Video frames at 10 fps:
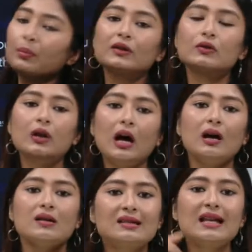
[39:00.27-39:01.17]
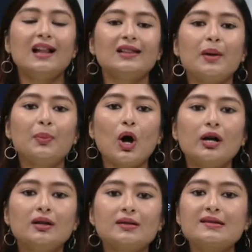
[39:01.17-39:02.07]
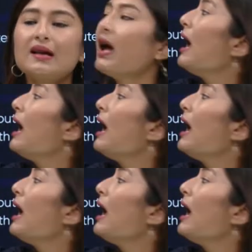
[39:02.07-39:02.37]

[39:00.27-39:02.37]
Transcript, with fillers: Mathura, sell their products,